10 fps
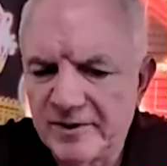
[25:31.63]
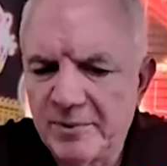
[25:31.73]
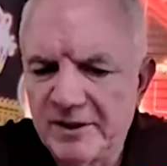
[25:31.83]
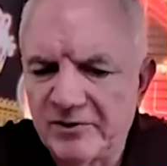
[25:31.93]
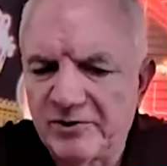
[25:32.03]
They
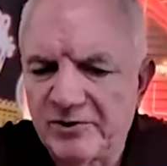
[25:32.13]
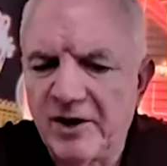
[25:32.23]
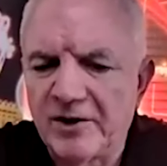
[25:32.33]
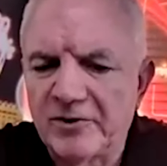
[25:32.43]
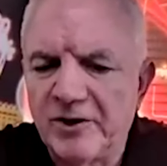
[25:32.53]
beat the
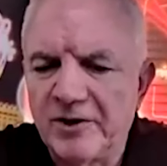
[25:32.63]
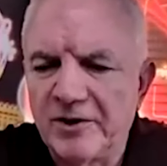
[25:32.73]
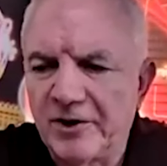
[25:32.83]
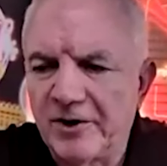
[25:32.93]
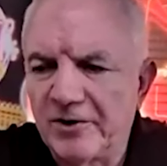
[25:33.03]
Seahawks on
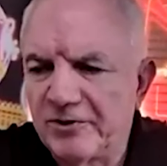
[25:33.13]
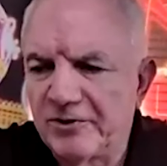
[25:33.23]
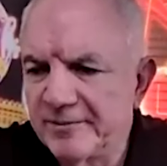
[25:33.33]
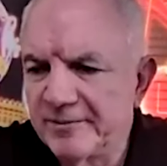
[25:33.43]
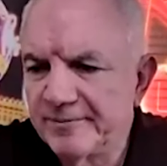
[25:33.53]

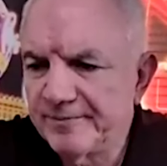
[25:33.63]
Thursday.